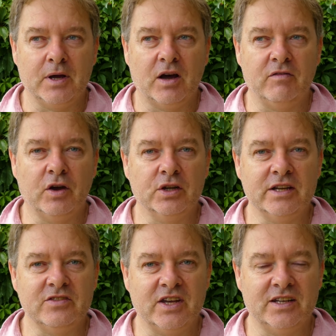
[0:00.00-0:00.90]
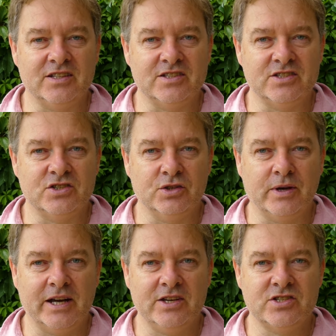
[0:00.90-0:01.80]
I've only sent it to two
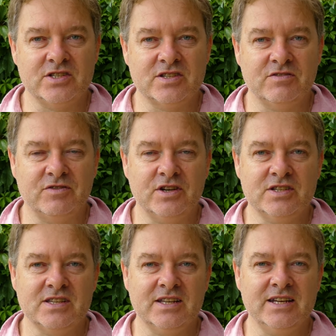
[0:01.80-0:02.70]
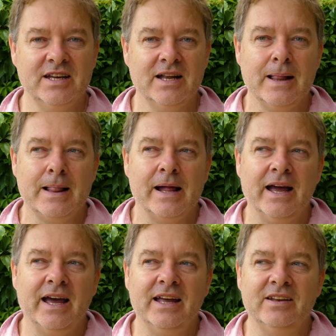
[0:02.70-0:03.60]
agents, firstly,
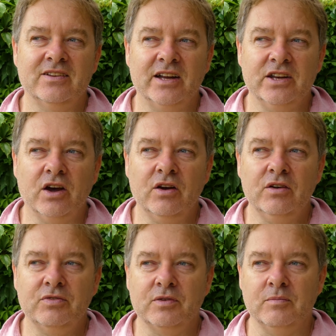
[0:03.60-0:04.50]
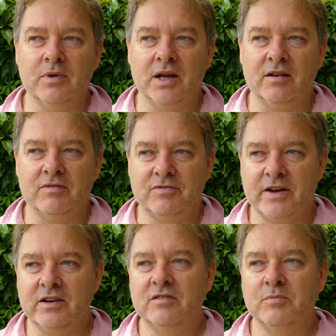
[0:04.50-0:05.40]
and I know from a
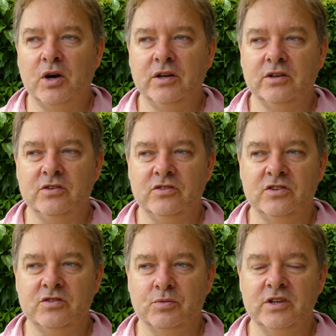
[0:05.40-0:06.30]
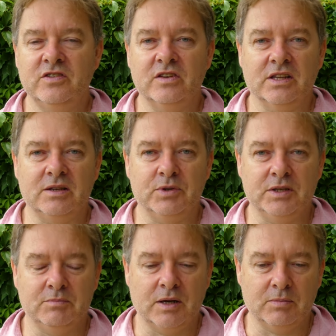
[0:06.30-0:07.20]
friend of mine who's just recently
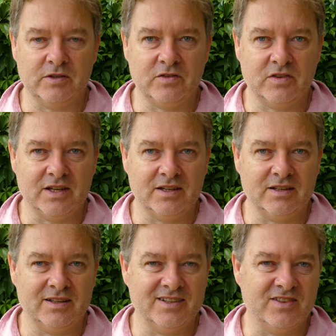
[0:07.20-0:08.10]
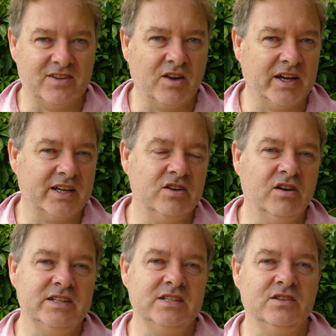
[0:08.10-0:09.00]
been published that it's like a
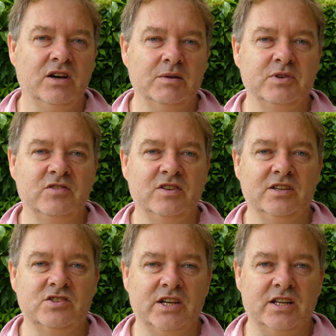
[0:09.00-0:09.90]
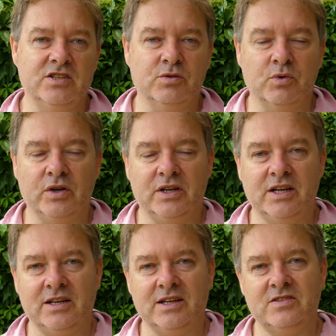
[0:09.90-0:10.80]
99% chance you won't
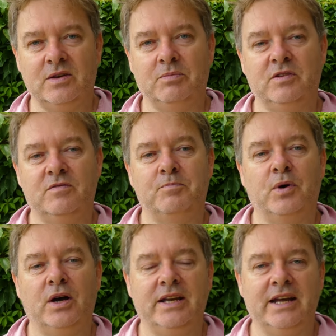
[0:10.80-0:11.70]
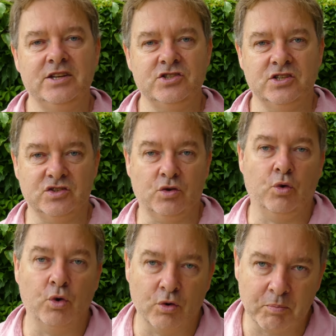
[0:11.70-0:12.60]
get accepted by an agent
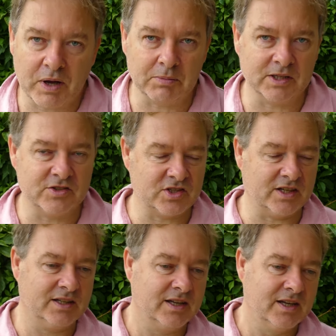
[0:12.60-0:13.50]
or a publisher.